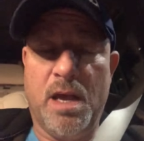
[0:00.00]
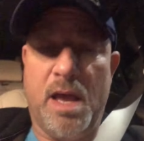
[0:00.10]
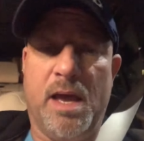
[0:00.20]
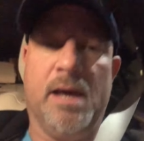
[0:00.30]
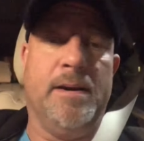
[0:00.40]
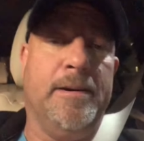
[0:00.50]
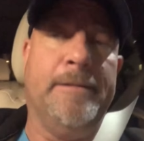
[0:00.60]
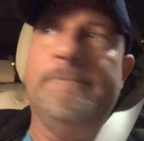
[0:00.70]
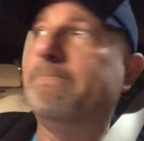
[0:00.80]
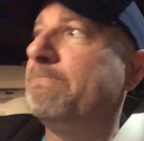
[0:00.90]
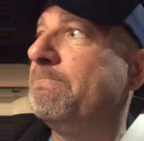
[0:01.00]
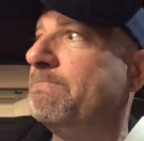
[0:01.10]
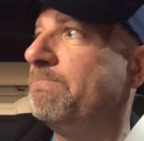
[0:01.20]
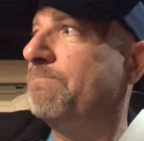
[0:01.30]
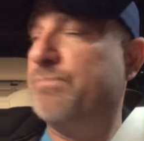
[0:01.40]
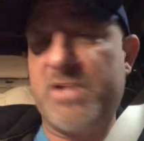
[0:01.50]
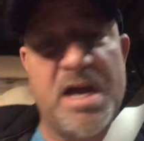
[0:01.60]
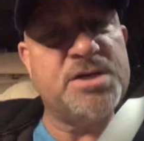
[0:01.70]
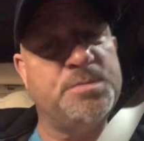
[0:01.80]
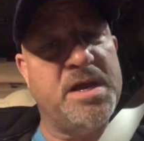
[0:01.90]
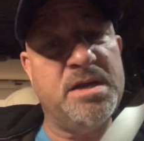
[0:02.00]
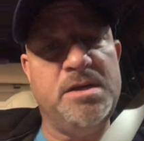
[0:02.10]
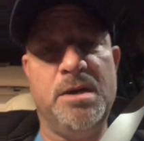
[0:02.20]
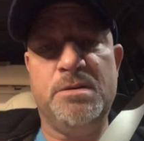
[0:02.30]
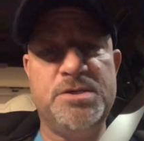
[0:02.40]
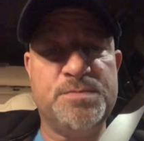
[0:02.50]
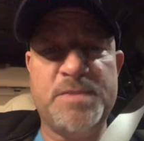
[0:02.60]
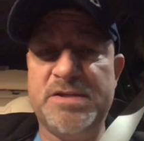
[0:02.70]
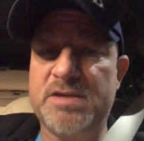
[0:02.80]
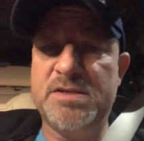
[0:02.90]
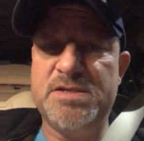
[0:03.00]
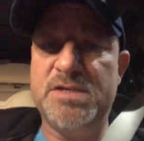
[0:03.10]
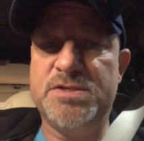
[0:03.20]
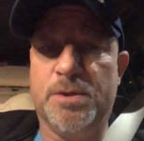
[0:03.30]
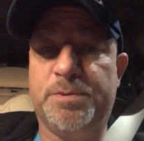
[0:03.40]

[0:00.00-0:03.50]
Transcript: and gosh, man, just make things easier.